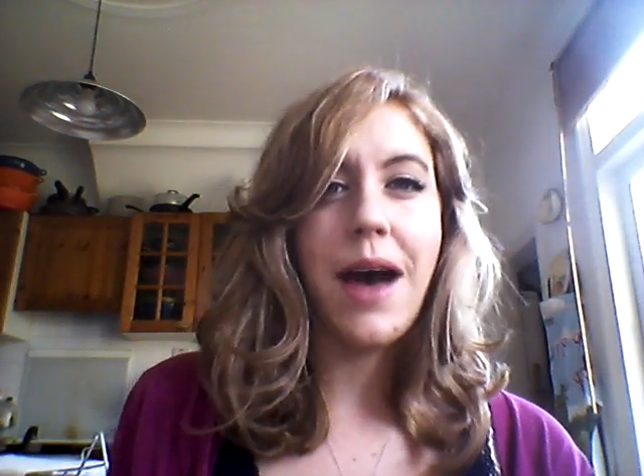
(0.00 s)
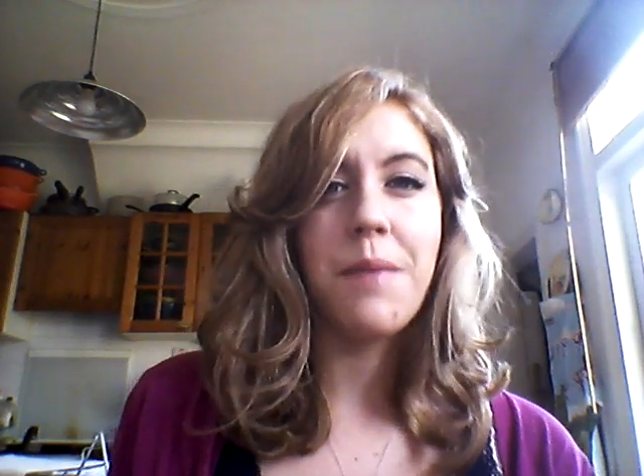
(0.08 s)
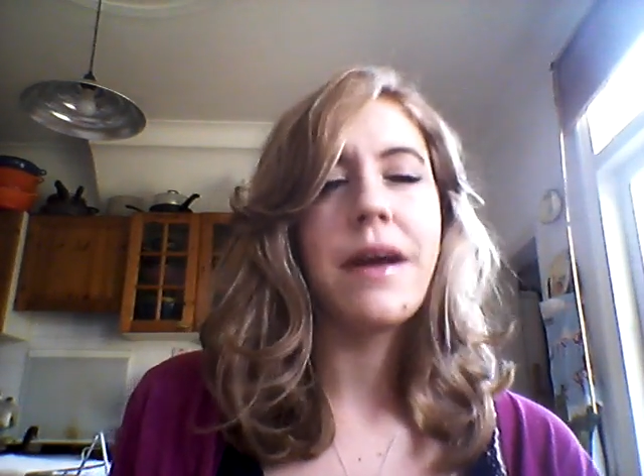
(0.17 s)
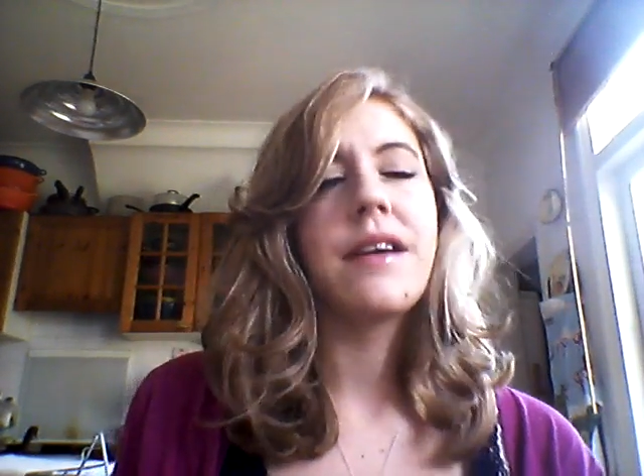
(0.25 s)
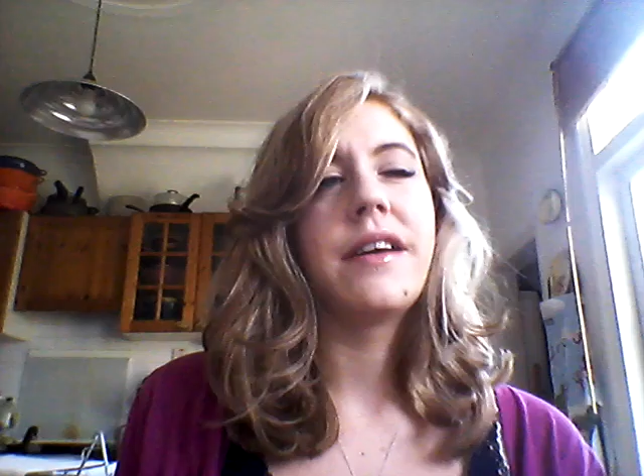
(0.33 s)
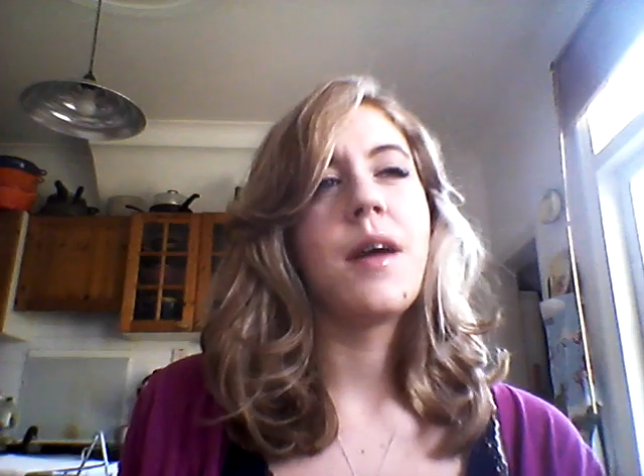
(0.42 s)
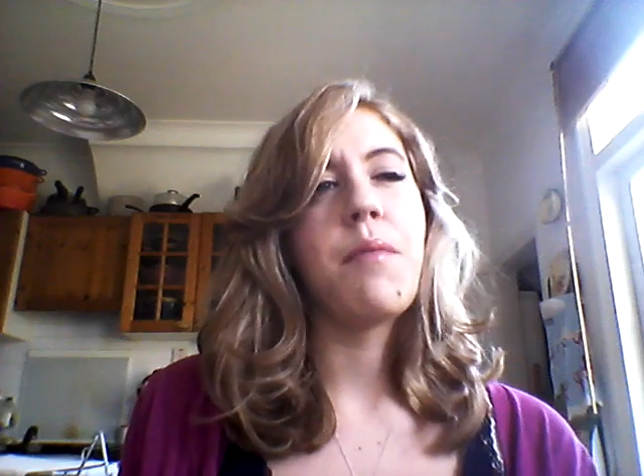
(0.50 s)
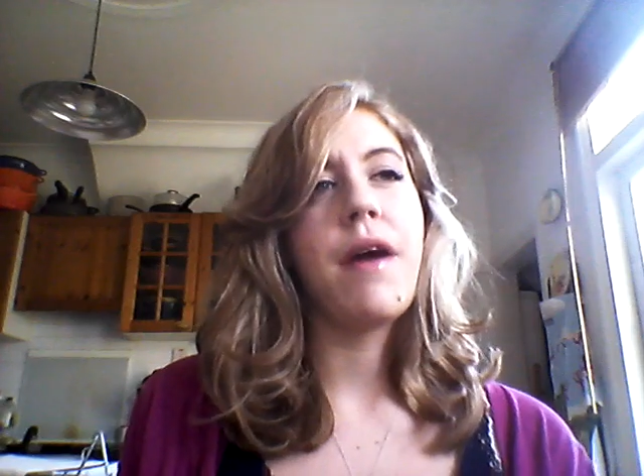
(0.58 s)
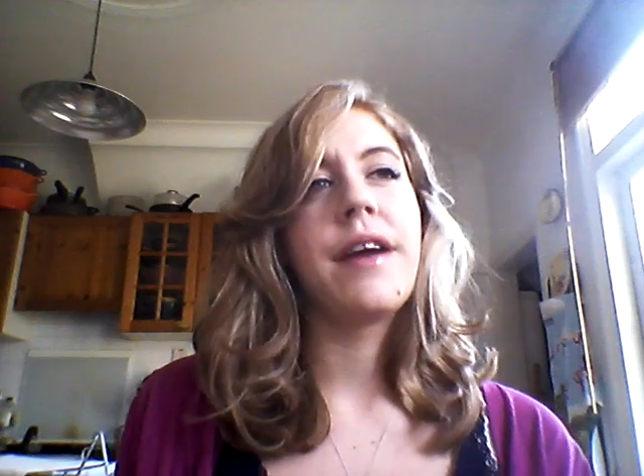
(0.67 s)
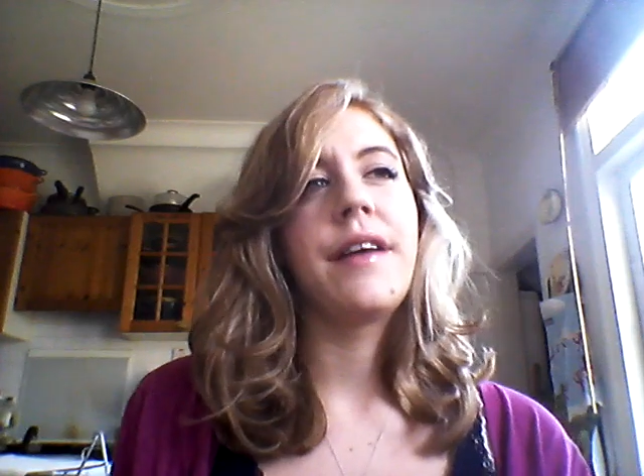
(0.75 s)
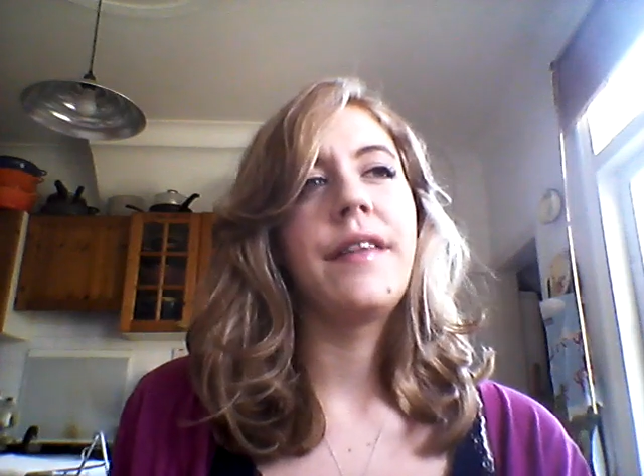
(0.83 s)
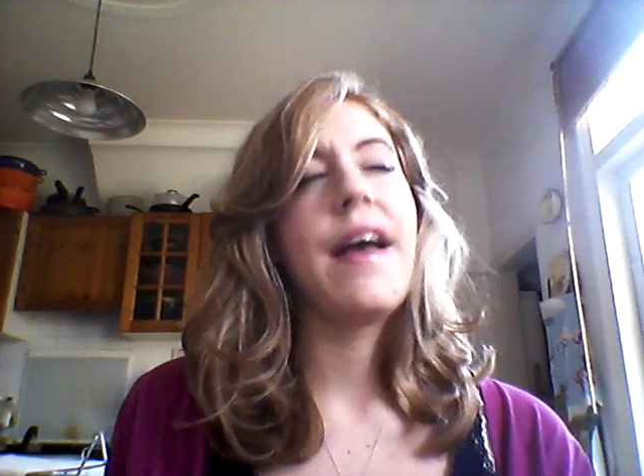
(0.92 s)
habit,
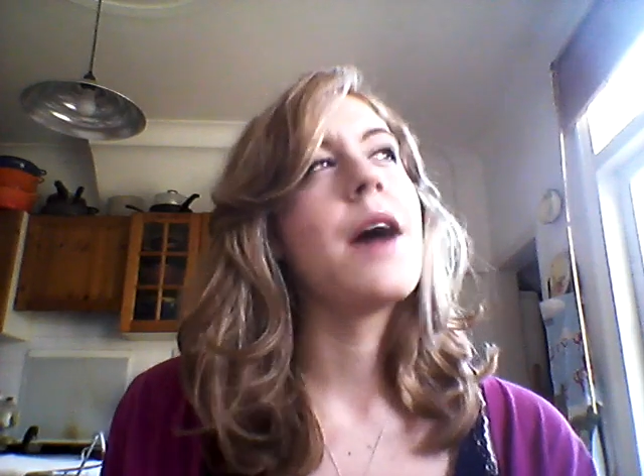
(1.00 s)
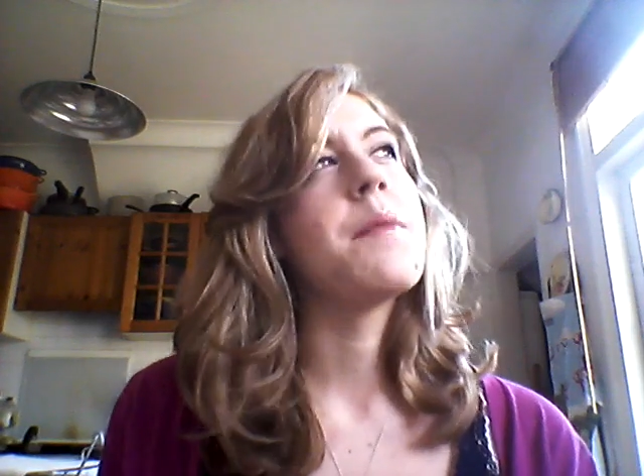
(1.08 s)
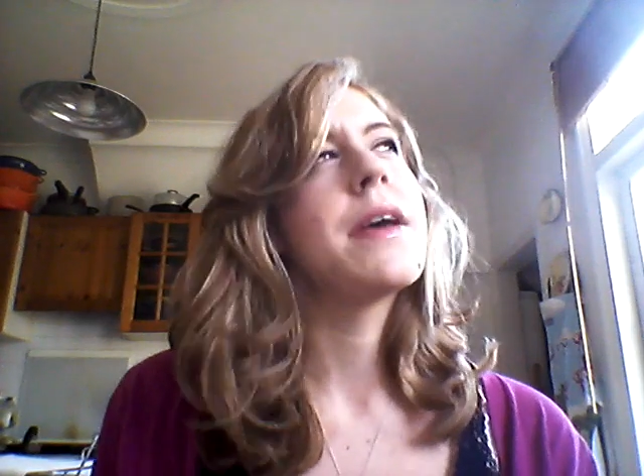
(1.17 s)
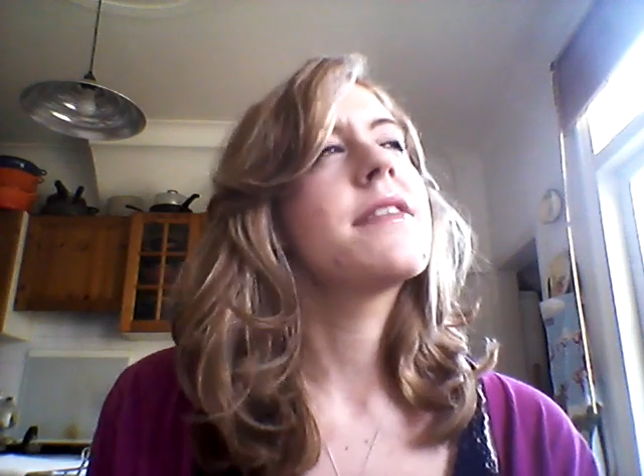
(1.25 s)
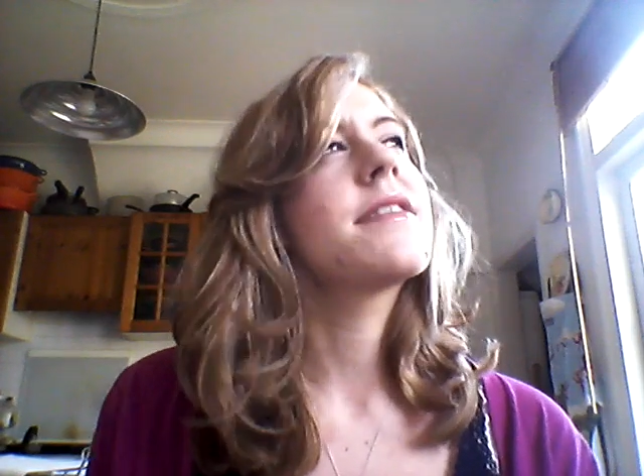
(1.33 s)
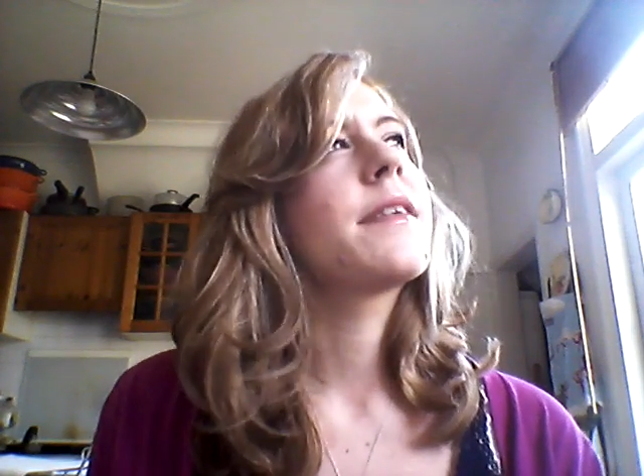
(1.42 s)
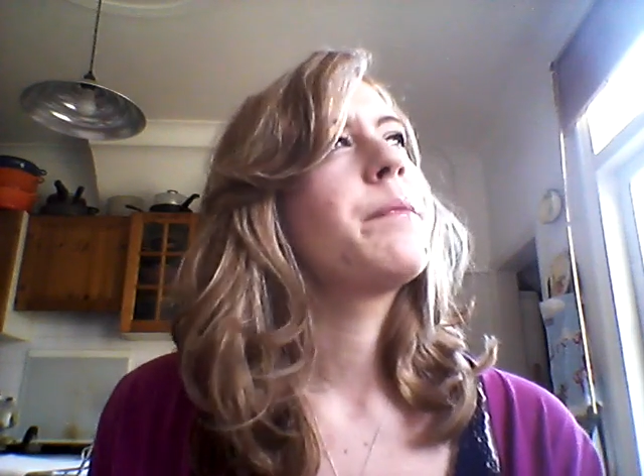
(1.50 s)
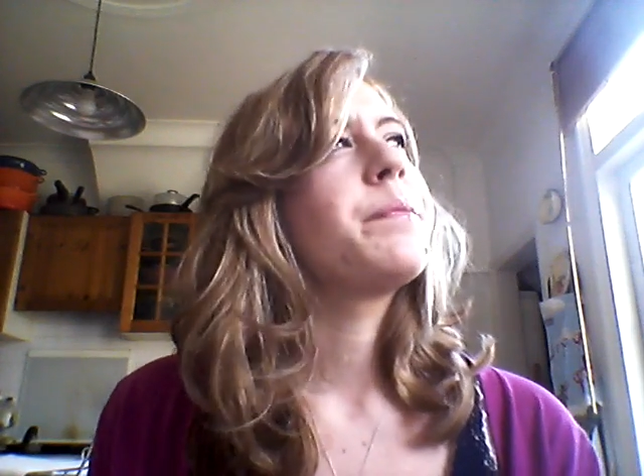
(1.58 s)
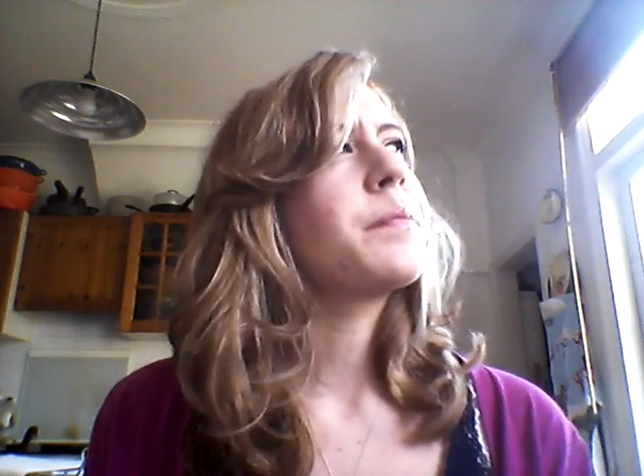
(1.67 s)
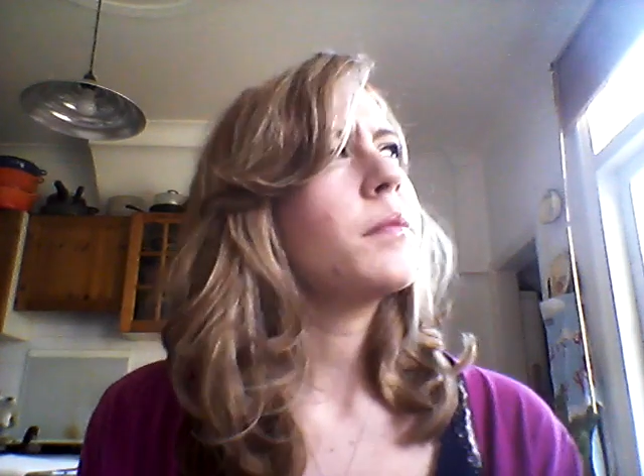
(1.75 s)
breaking the habits.